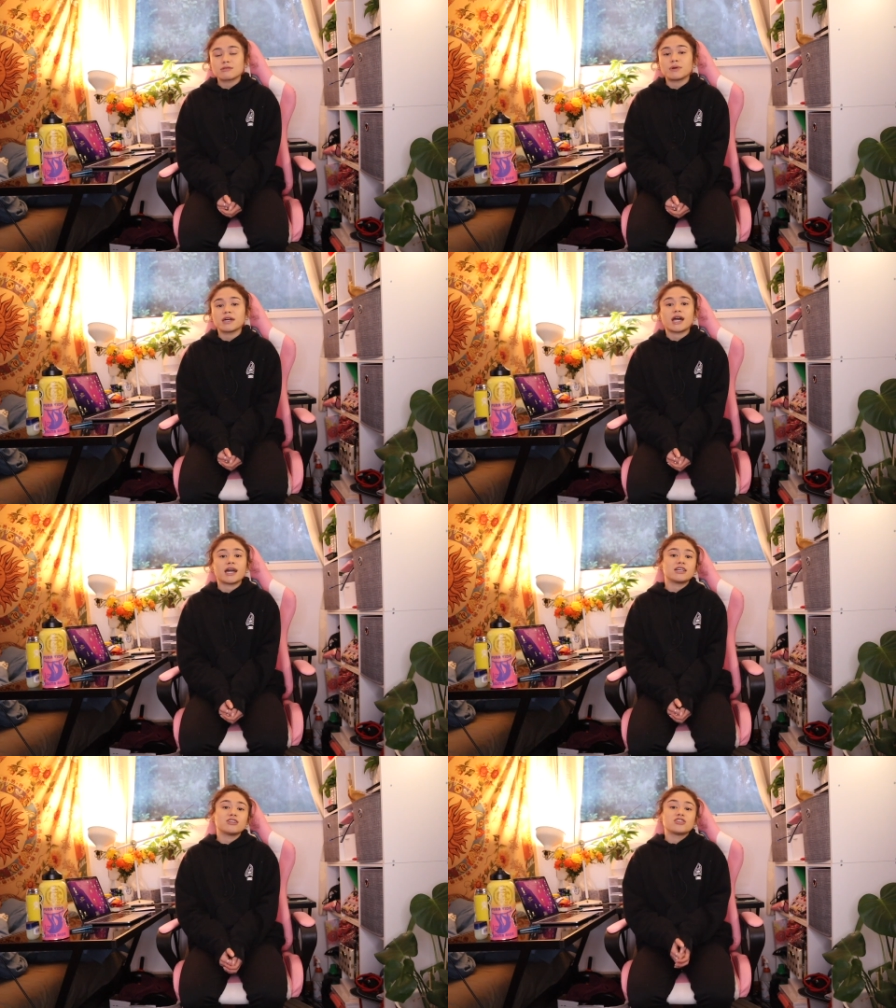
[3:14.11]
but
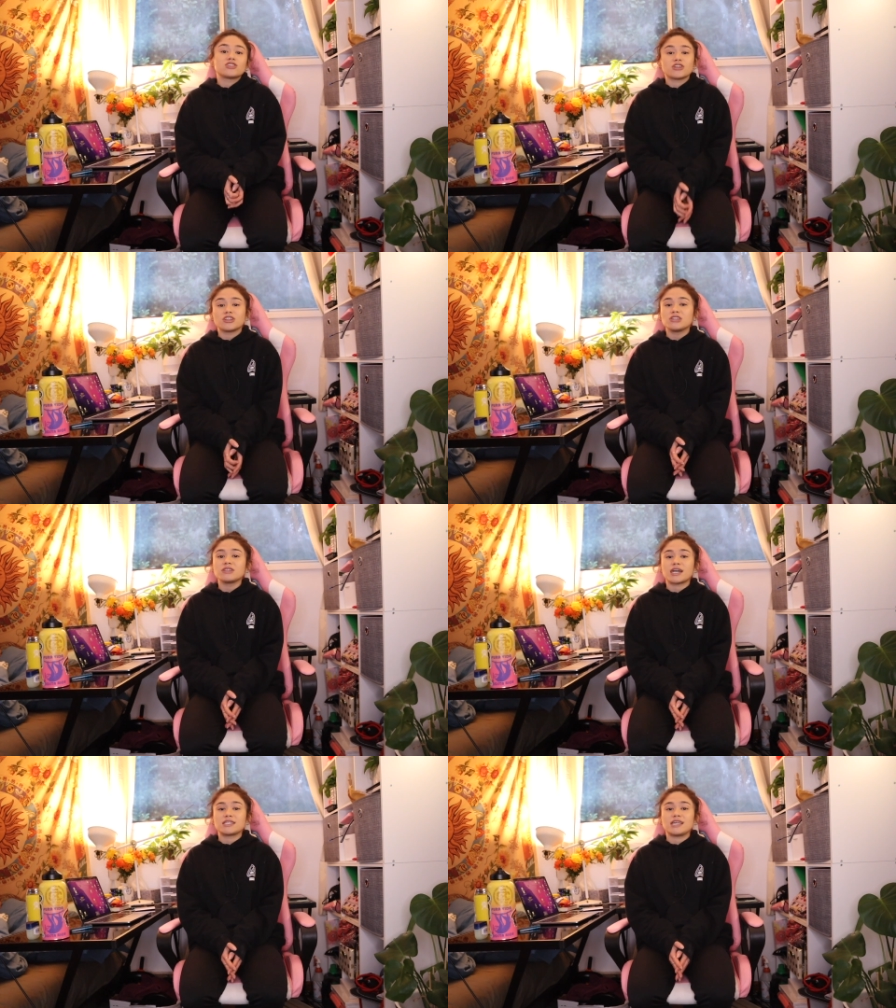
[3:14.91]
I assure you
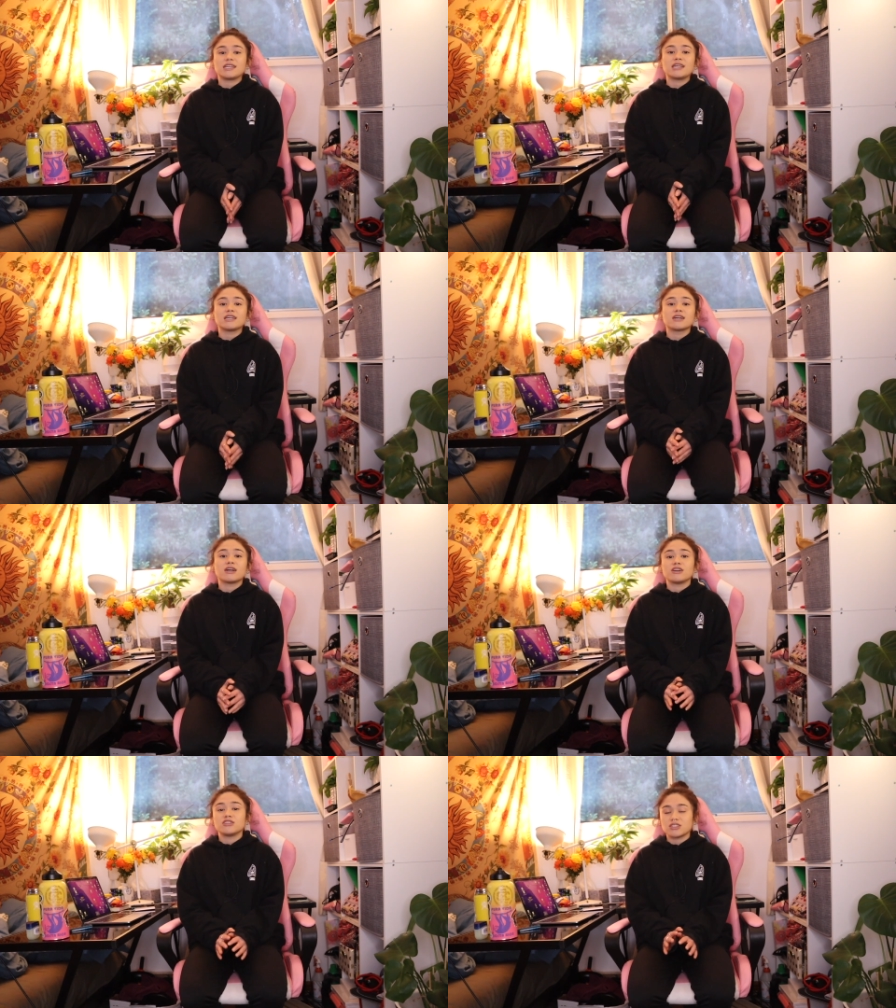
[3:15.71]
that taking
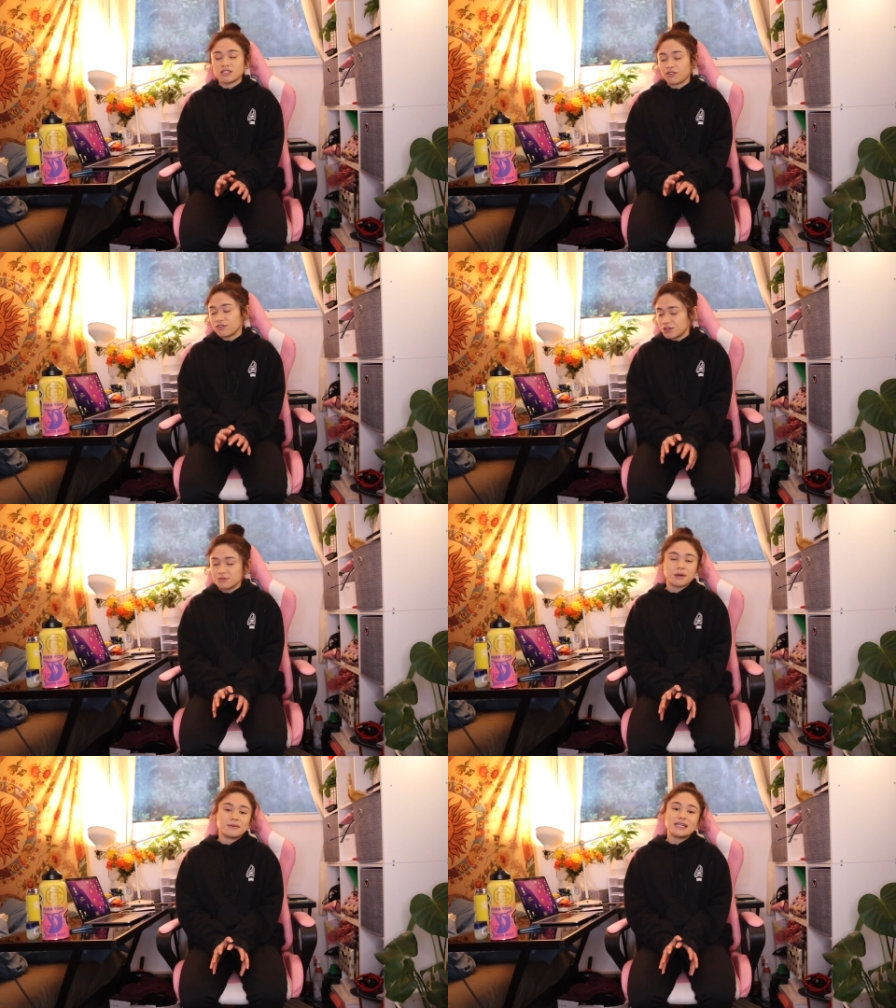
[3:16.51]
just a few
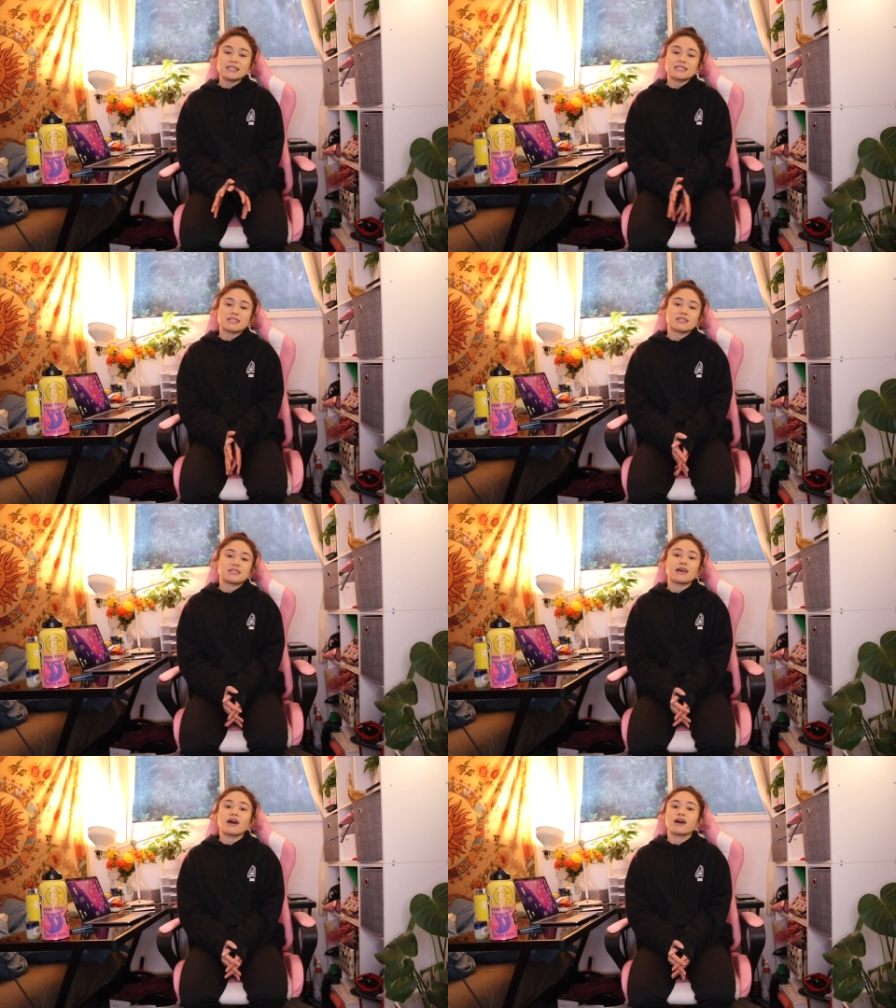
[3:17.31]
moments
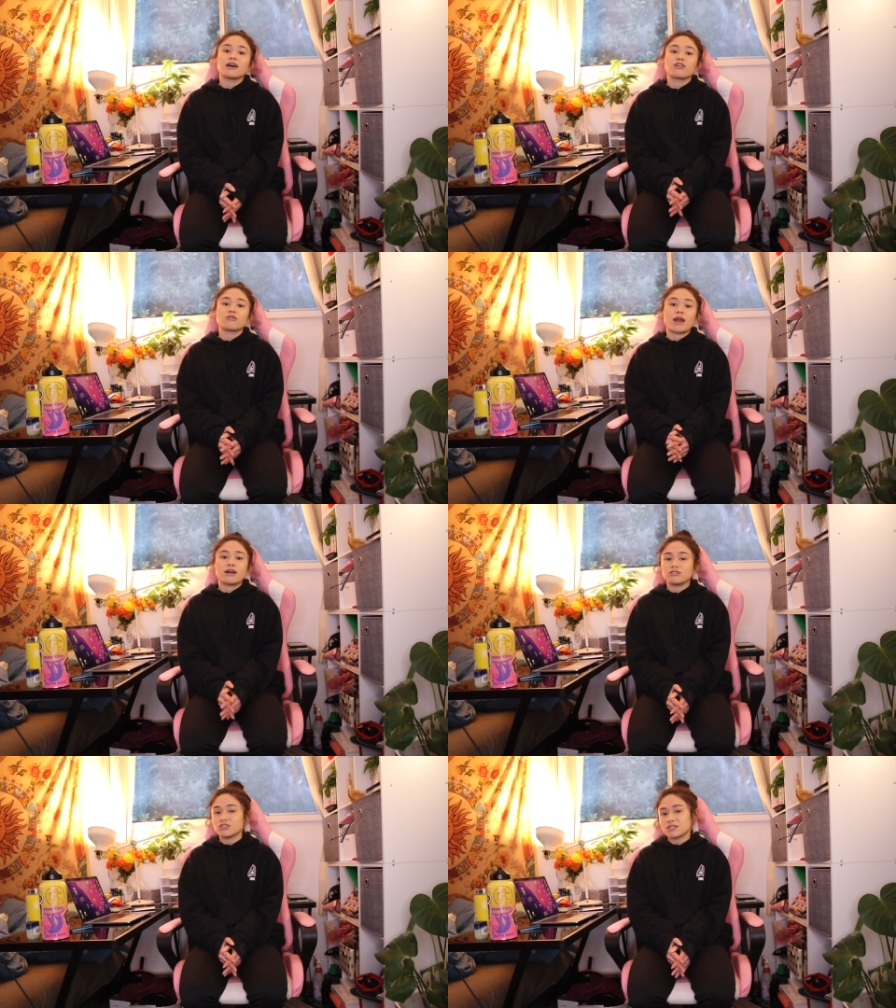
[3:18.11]
to
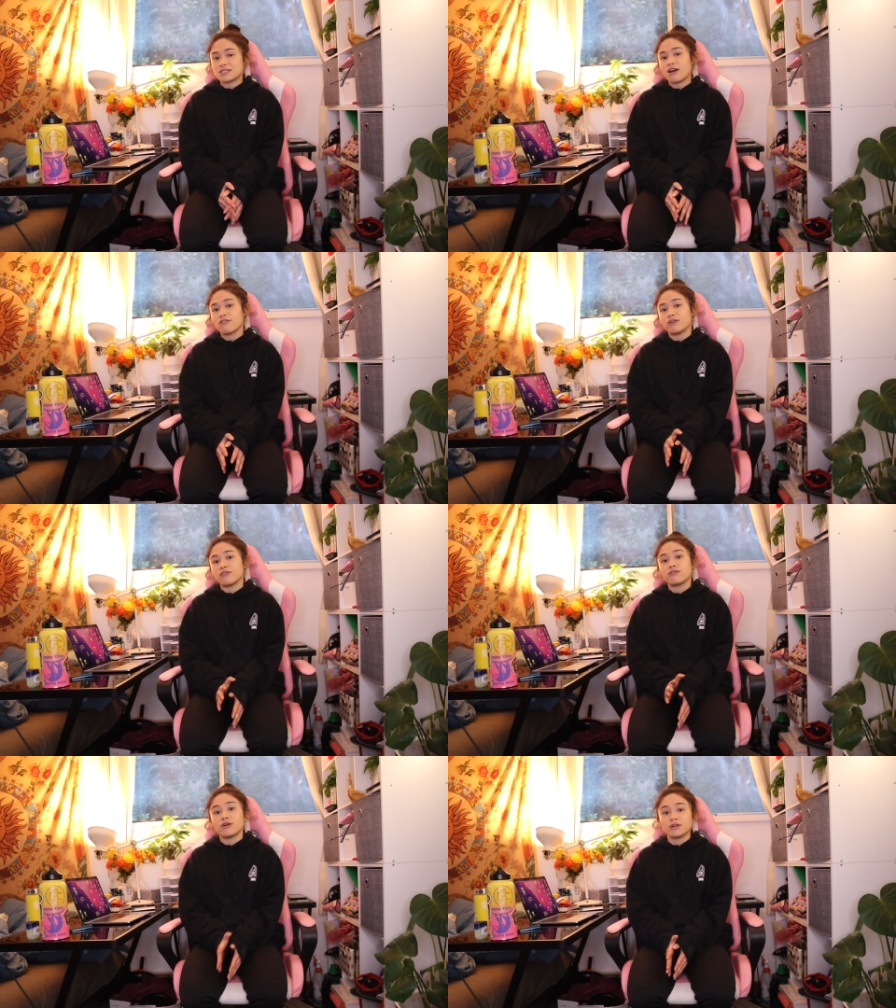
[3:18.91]
ground yourself and
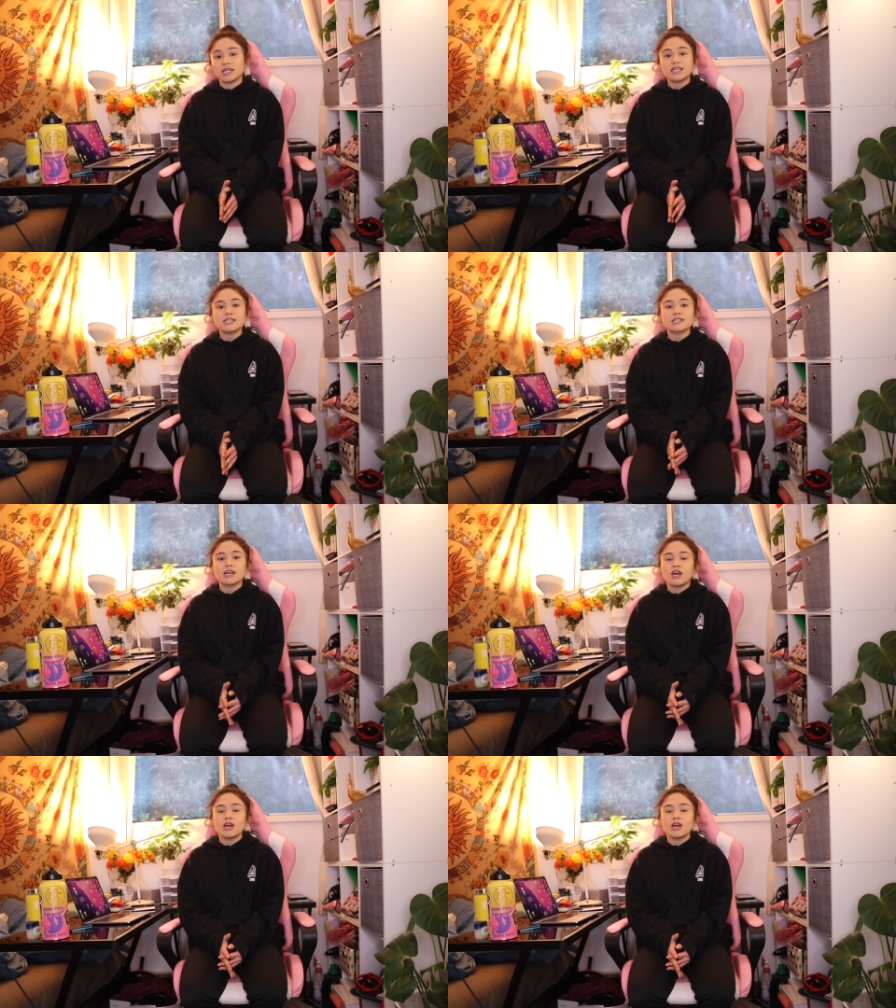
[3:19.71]
focus